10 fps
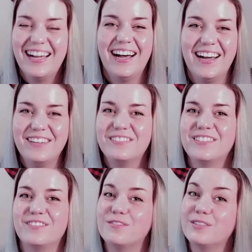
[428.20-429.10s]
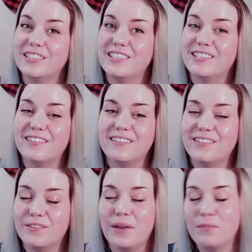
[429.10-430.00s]
It was a really
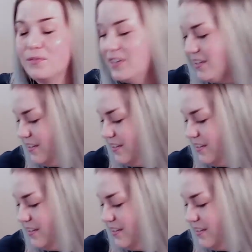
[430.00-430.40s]
great movie.